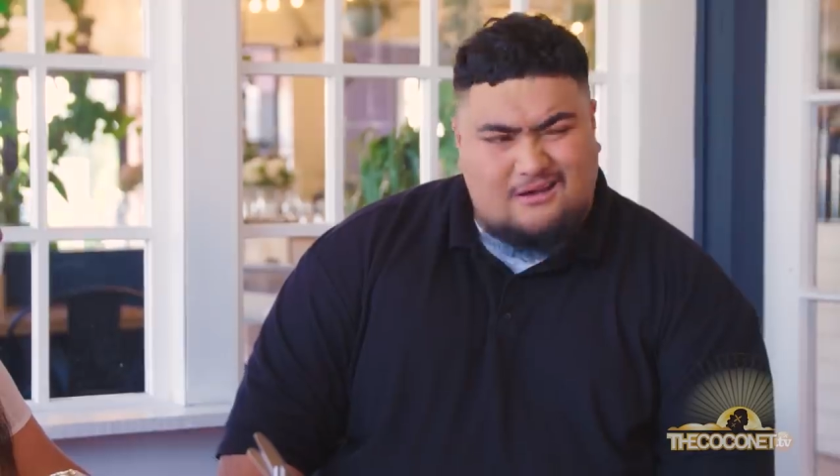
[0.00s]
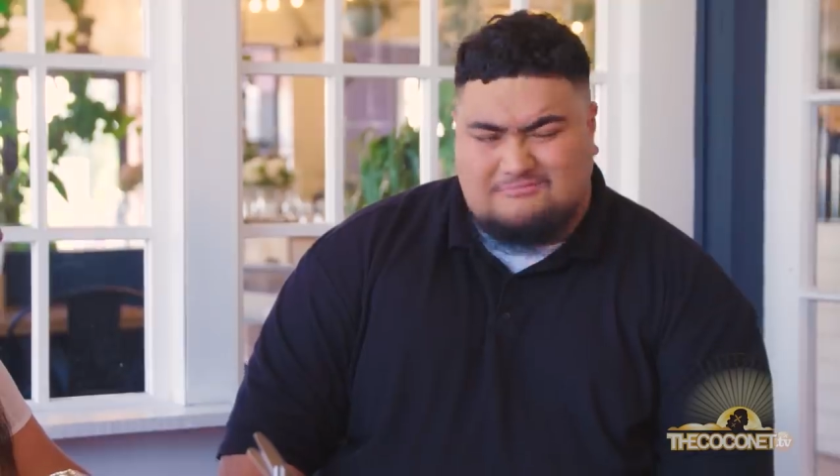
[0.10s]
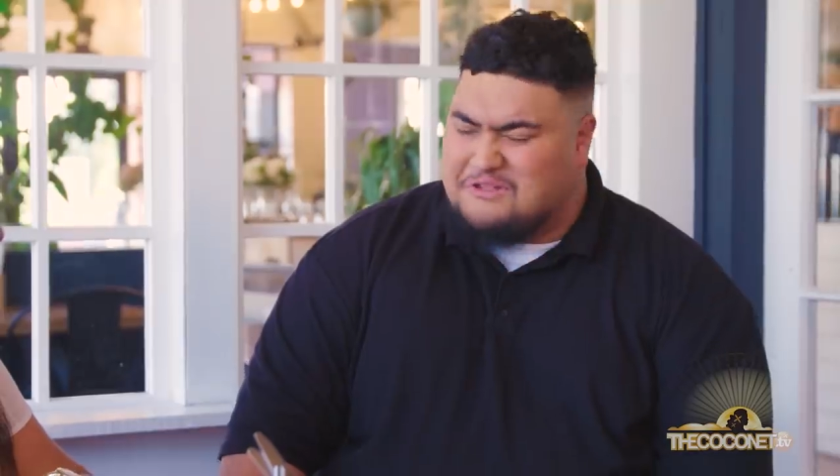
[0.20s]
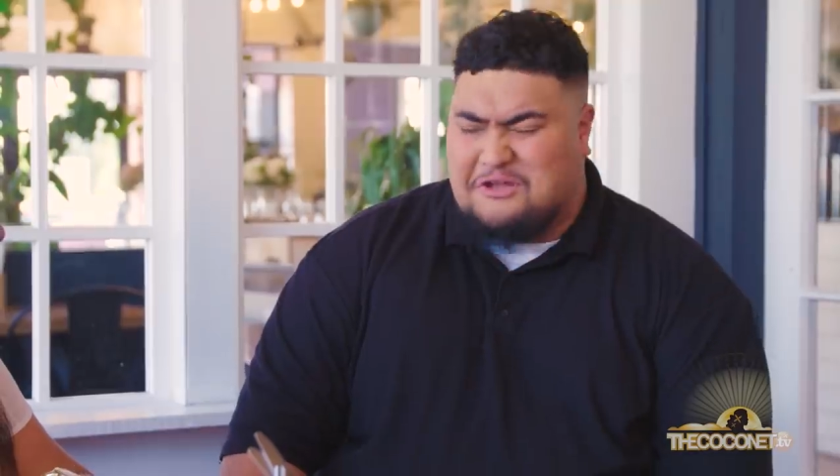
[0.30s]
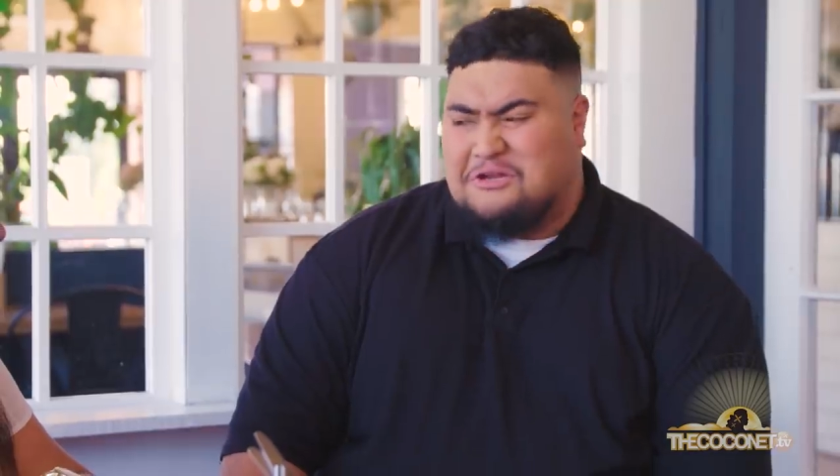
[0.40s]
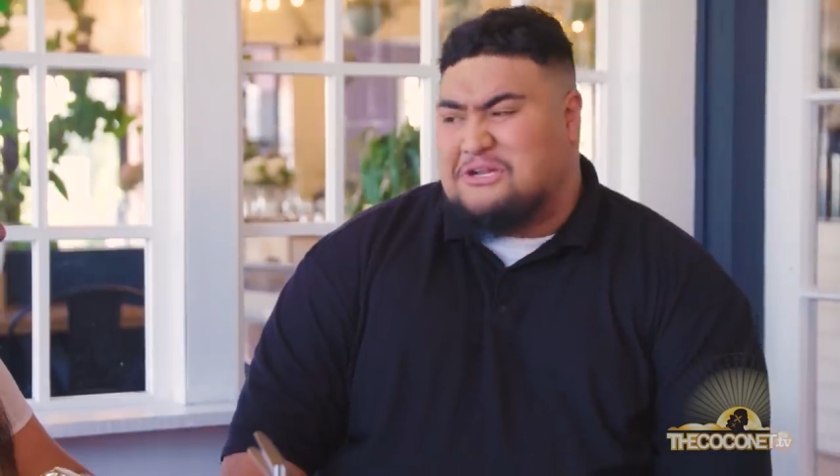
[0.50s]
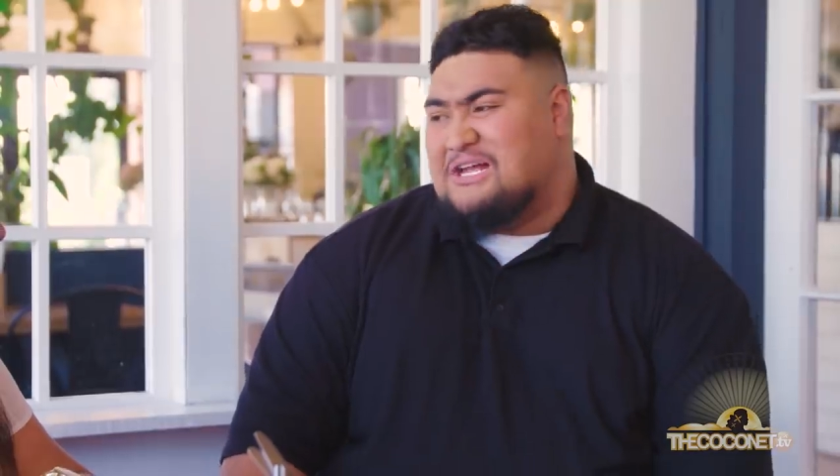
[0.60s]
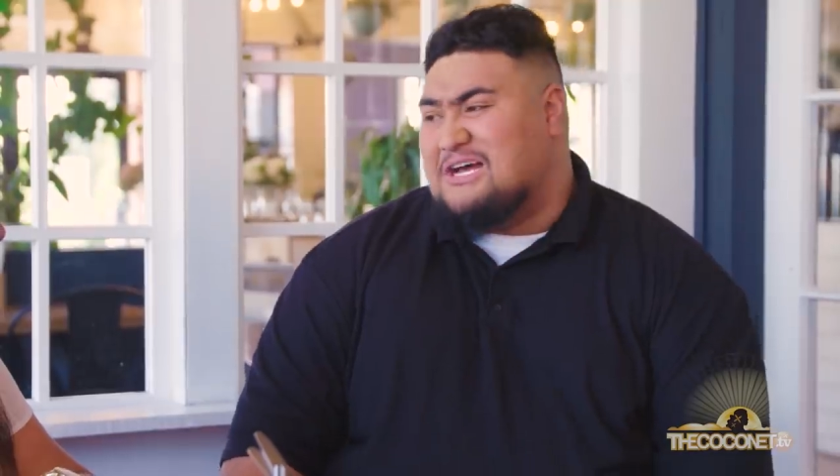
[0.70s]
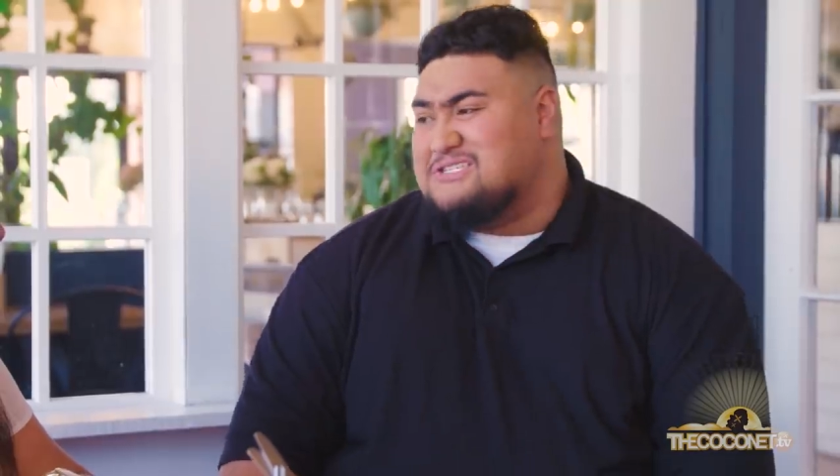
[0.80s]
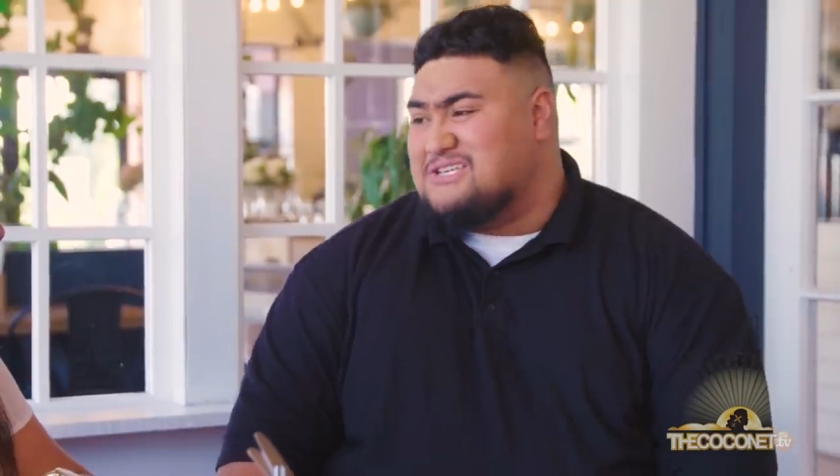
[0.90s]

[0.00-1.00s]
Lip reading: I don't need cars, I